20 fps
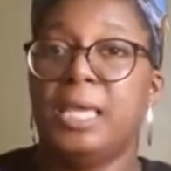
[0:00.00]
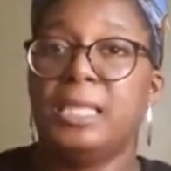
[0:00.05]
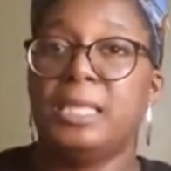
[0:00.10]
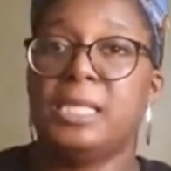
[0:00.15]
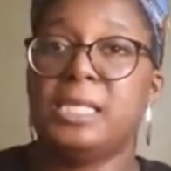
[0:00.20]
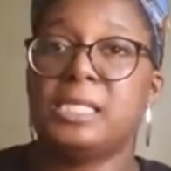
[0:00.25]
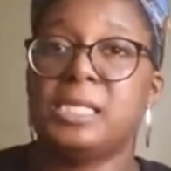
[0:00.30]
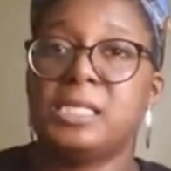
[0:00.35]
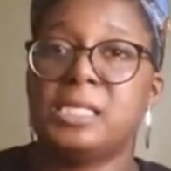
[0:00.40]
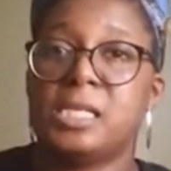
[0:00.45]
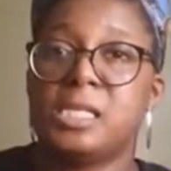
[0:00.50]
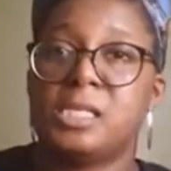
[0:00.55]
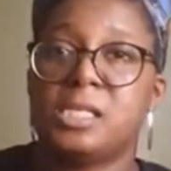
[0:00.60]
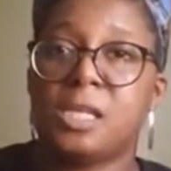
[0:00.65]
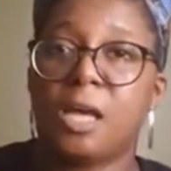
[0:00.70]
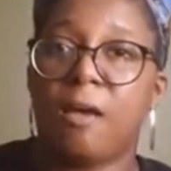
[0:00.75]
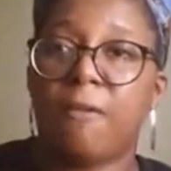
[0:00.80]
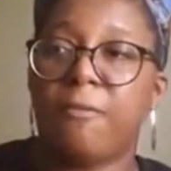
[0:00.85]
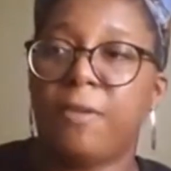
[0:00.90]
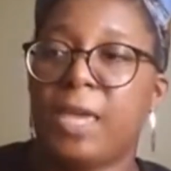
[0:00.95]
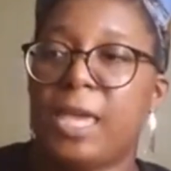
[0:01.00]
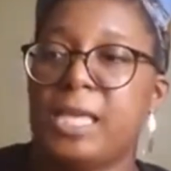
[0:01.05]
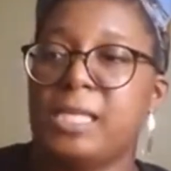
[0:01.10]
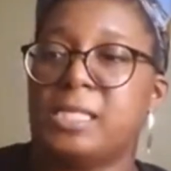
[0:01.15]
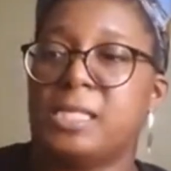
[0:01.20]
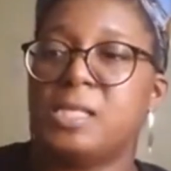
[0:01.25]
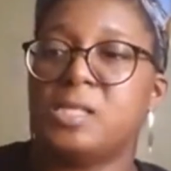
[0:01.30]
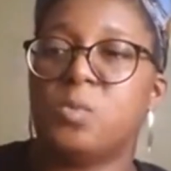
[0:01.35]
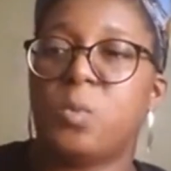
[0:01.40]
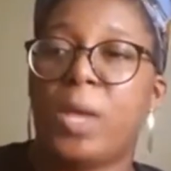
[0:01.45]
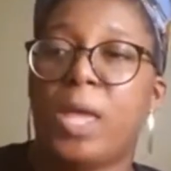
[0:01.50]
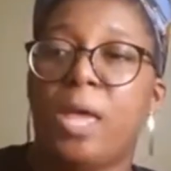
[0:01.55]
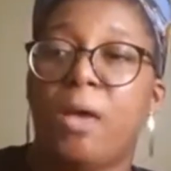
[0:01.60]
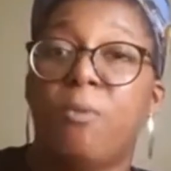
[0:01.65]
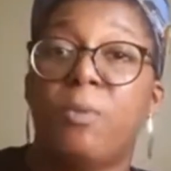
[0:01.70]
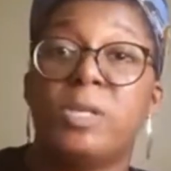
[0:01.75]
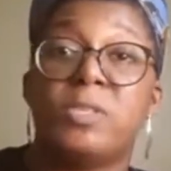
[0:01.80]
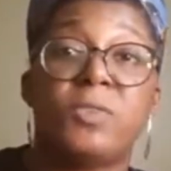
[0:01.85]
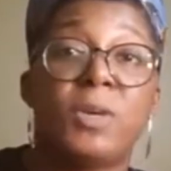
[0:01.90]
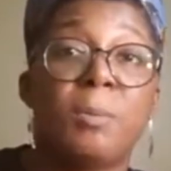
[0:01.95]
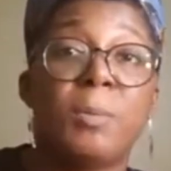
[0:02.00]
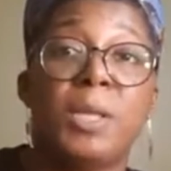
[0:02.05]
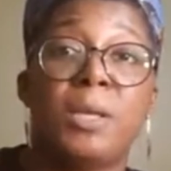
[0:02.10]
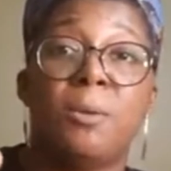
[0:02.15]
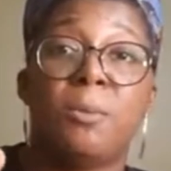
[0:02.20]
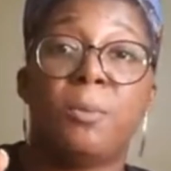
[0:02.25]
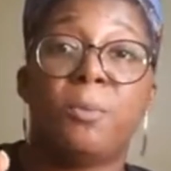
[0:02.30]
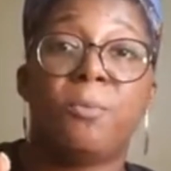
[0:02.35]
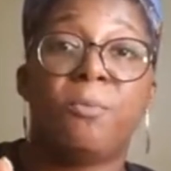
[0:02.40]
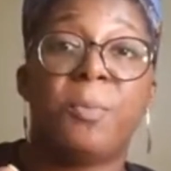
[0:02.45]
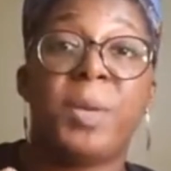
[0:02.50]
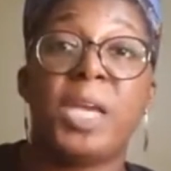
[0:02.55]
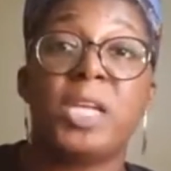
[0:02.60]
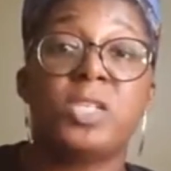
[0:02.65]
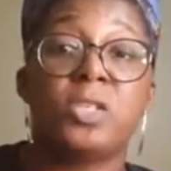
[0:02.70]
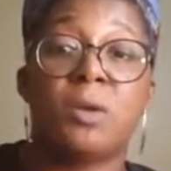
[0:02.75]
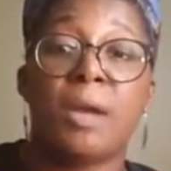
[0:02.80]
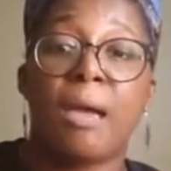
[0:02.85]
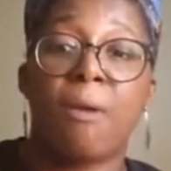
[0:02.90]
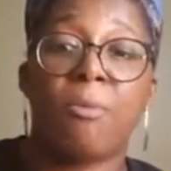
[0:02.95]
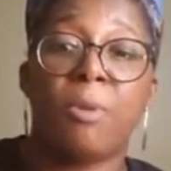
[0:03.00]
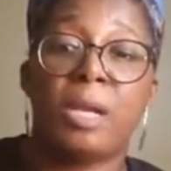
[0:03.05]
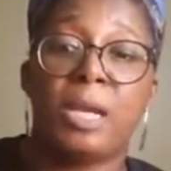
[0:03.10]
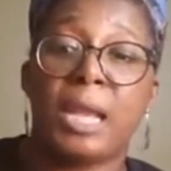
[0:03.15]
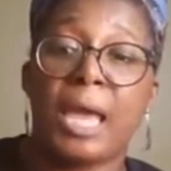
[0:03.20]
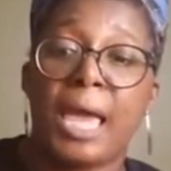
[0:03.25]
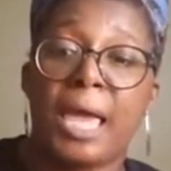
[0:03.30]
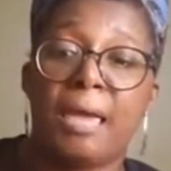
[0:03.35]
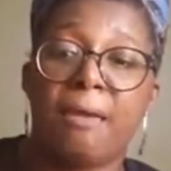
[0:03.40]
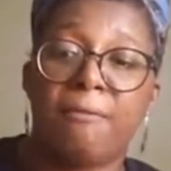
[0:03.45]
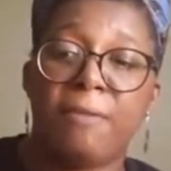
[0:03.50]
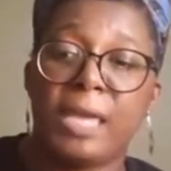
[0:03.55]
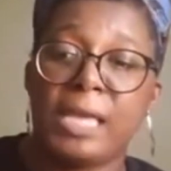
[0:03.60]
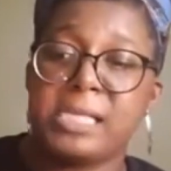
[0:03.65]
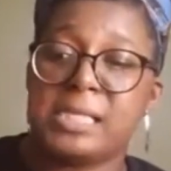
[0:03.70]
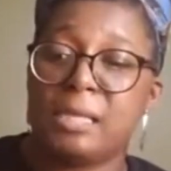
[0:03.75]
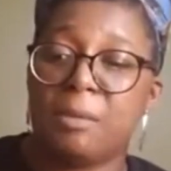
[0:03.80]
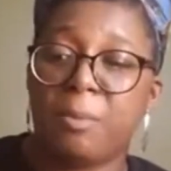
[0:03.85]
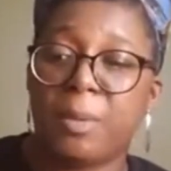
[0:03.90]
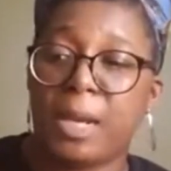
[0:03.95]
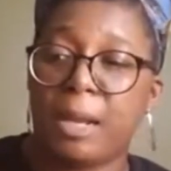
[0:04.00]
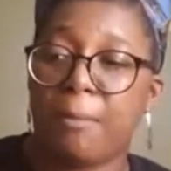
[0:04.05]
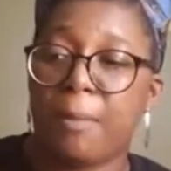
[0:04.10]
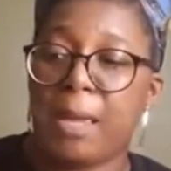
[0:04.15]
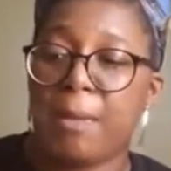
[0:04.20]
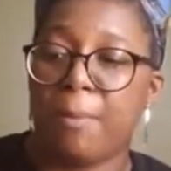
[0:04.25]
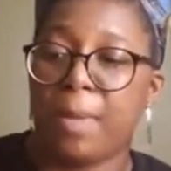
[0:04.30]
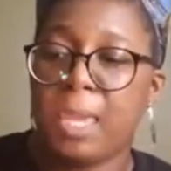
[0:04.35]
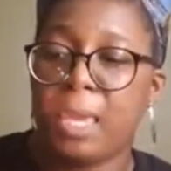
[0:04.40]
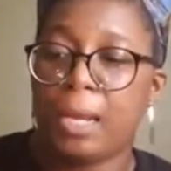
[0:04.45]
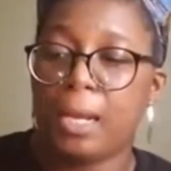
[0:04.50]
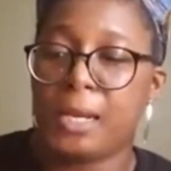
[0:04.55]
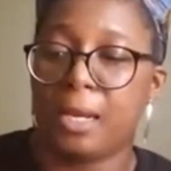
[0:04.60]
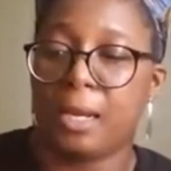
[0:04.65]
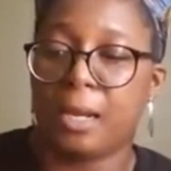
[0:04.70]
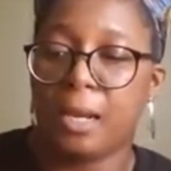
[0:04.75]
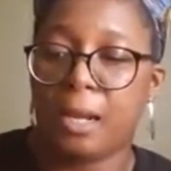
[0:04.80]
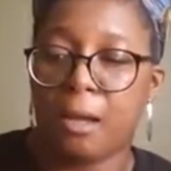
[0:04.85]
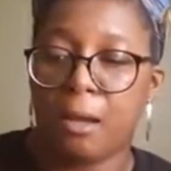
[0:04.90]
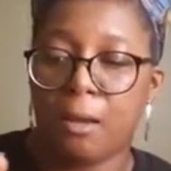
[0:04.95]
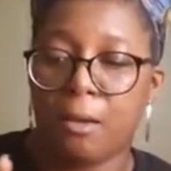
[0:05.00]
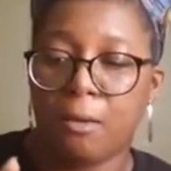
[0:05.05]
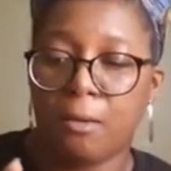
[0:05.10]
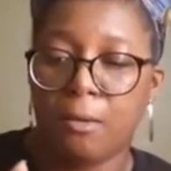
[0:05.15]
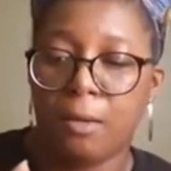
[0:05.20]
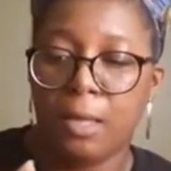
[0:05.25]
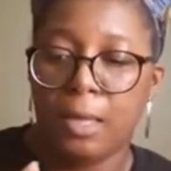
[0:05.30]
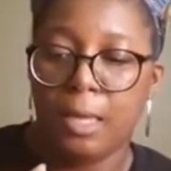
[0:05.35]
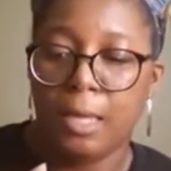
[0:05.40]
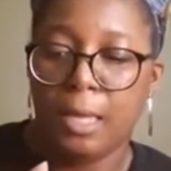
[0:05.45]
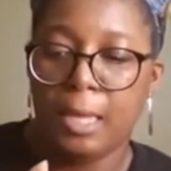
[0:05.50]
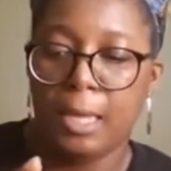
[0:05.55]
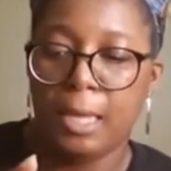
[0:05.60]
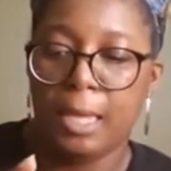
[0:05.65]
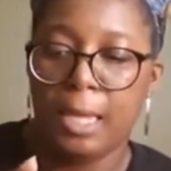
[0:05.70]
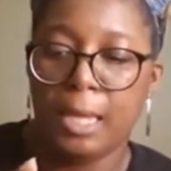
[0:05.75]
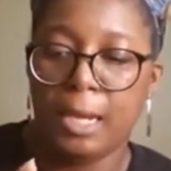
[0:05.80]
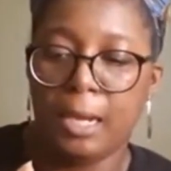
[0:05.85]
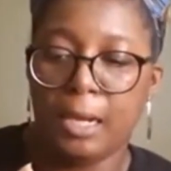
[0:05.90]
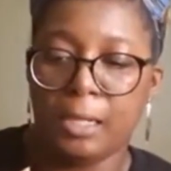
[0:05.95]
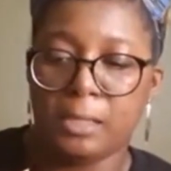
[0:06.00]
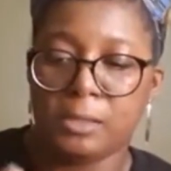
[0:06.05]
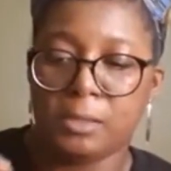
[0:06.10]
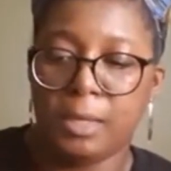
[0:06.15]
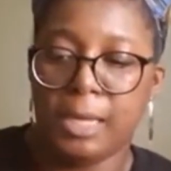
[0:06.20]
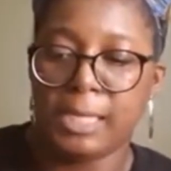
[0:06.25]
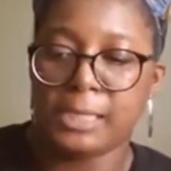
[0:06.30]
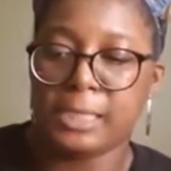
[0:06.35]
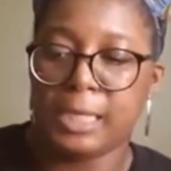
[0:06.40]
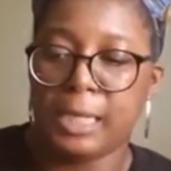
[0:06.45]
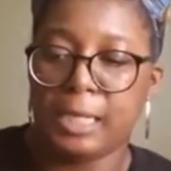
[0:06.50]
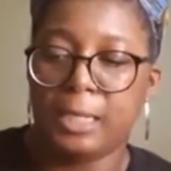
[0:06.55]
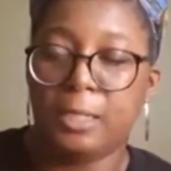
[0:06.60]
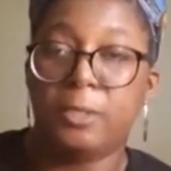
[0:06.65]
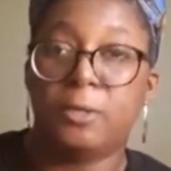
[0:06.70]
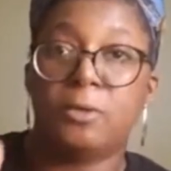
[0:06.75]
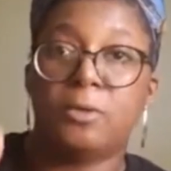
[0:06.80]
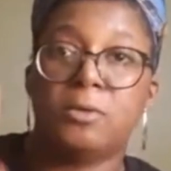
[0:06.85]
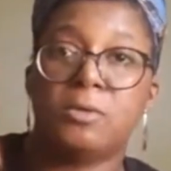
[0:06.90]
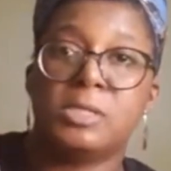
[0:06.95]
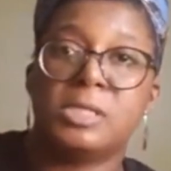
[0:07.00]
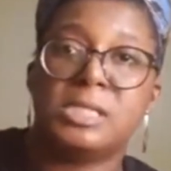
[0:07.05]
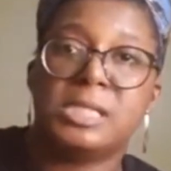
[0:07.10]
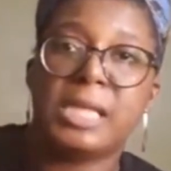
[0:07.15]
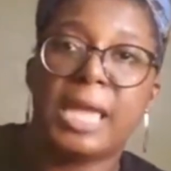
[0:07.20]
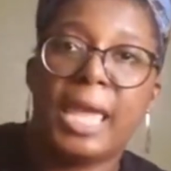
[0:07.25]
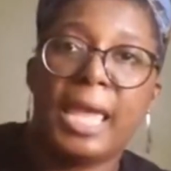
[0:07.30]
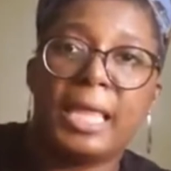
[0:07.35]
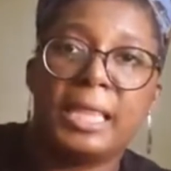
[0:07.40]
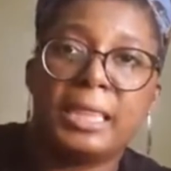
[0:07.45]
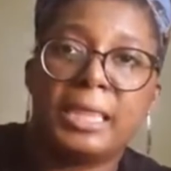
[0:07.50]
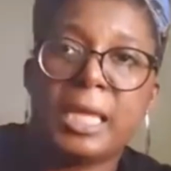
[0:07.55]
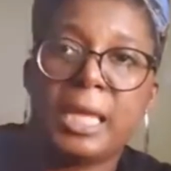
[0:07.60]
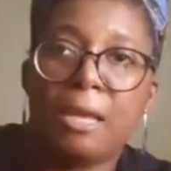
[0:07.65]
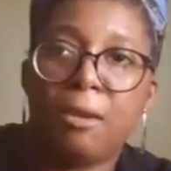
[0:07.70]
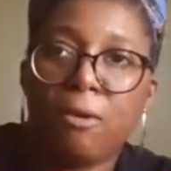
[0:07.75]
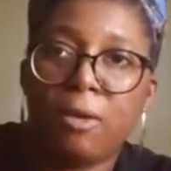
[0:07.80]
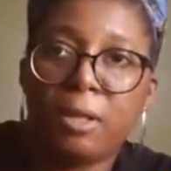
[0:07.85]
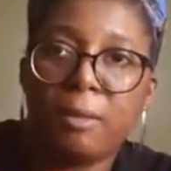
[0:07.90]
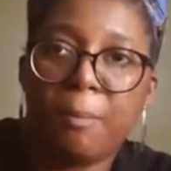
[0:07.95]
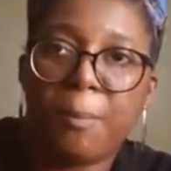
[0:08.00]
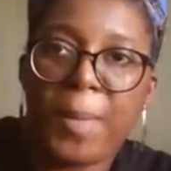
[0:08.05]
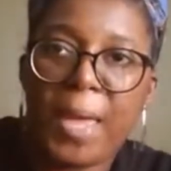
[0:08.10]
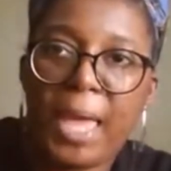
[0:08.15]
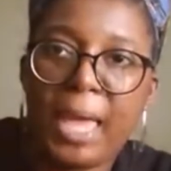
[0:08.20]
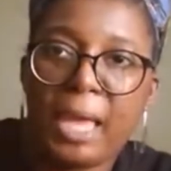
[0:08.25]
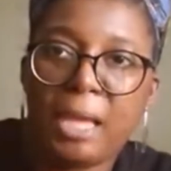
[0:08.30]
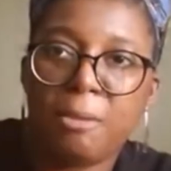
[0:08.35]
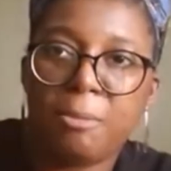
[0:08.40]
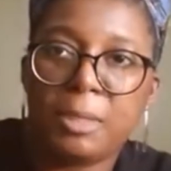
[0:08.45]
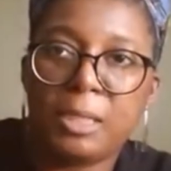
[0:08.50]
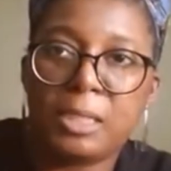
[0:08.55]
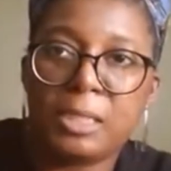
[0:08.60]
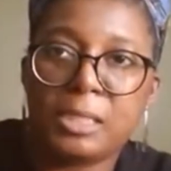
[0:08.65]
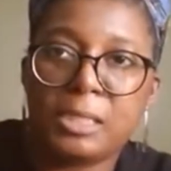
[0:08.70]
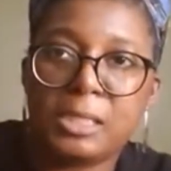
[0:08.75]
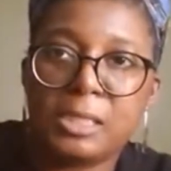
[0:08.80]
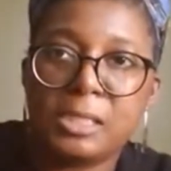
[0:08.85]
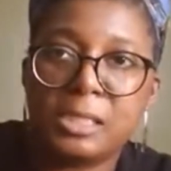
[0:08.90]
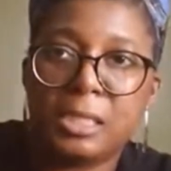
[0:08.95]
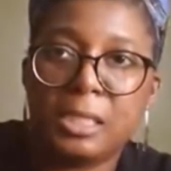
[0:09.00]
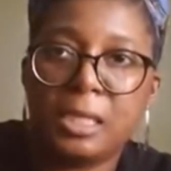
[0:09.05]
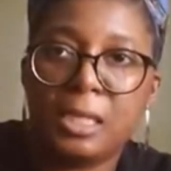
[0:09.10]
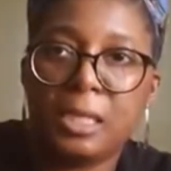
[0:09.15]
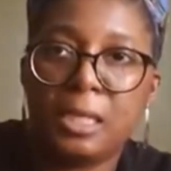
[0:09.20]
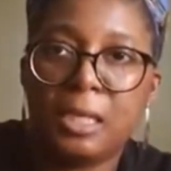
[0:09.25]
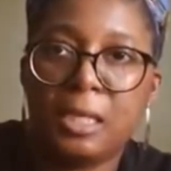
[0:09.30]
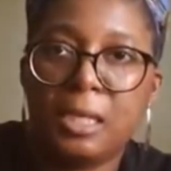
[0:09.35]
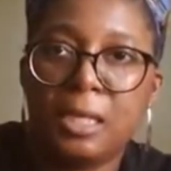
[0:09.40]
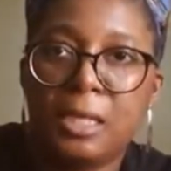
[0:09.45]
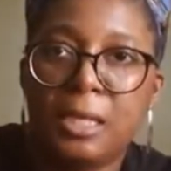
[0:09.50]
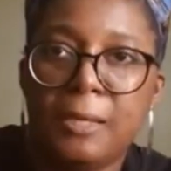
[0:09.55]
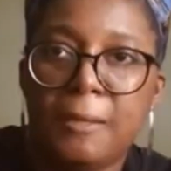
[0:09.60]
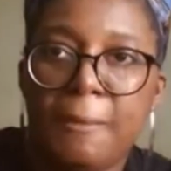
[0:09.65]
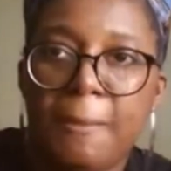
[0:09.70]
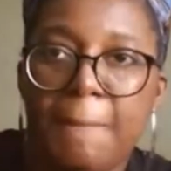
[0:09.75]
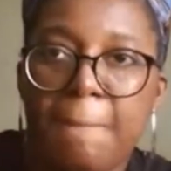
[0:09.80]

This is a soft case as well, which from the picture, I would not have guessed it, but I'm not mad at it at all. And it also has like a little stand thing on the back, but this is the,